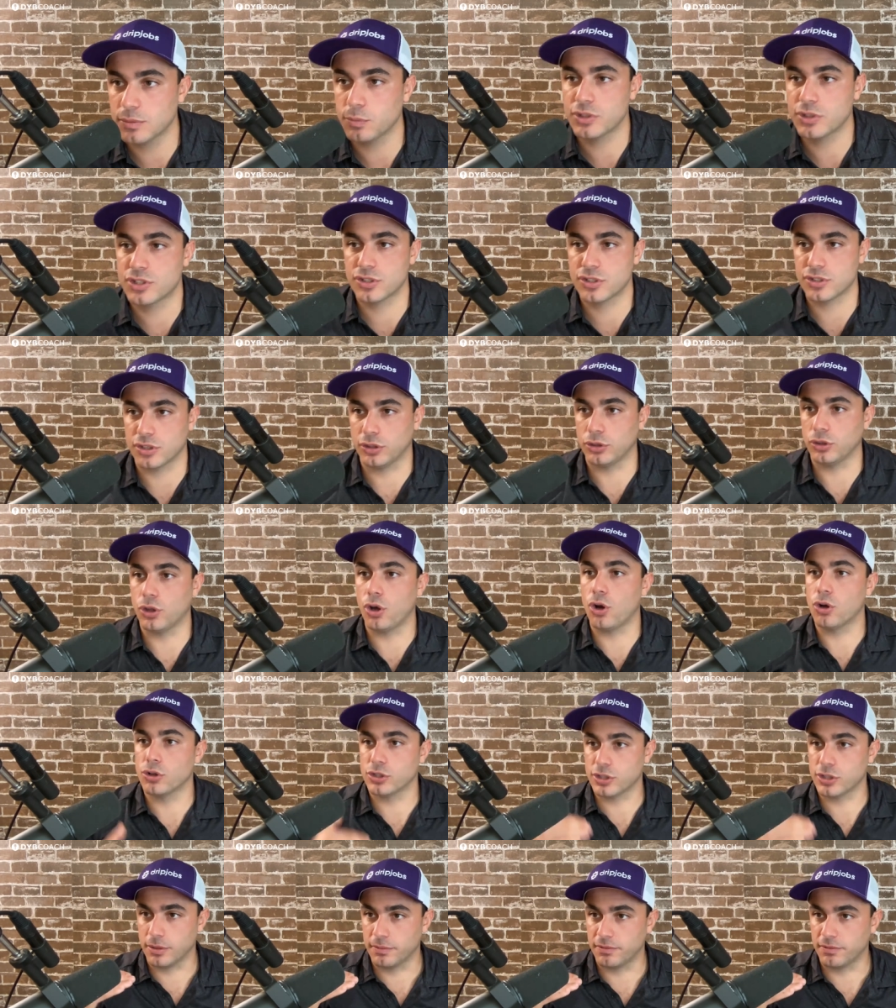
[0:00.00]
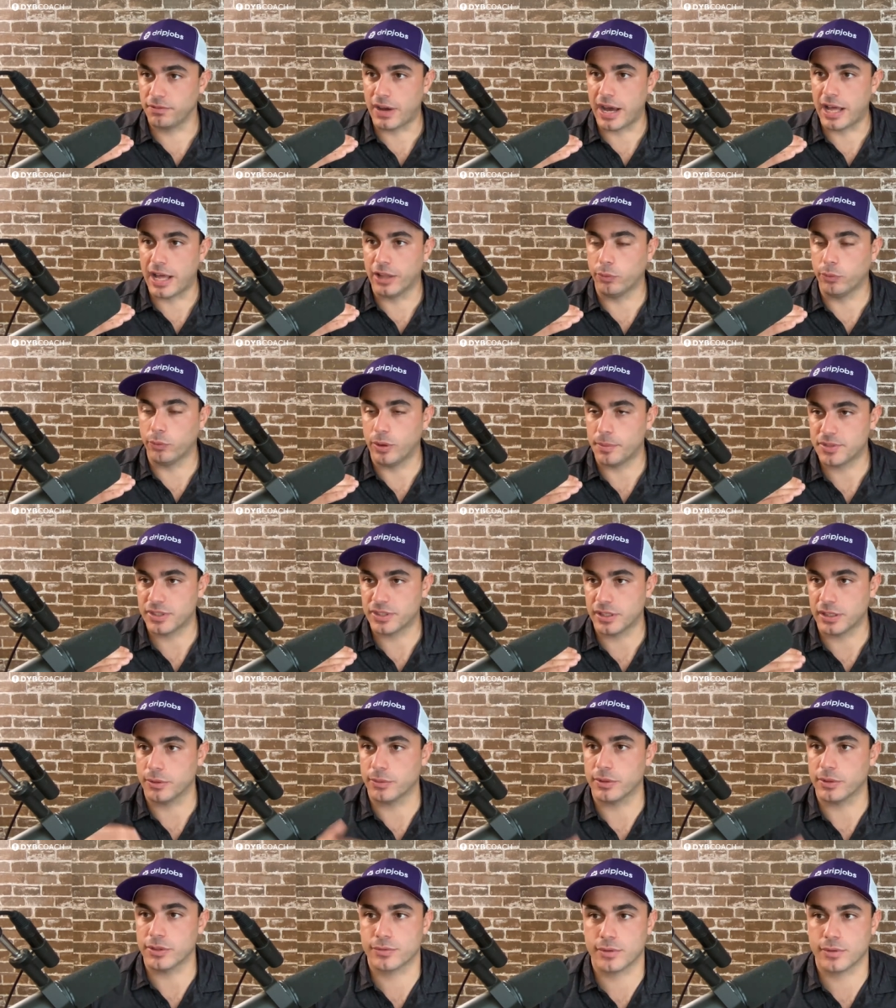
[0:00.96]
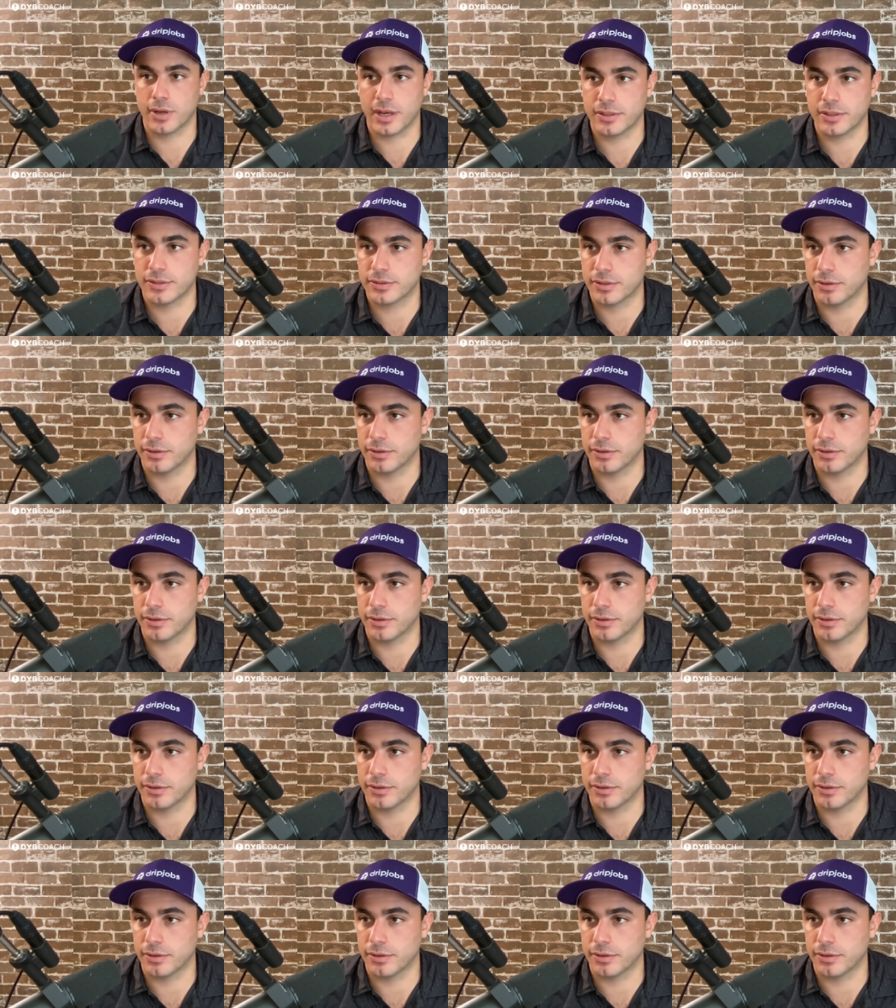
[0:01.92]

which is a long-term follow-up sequence, right?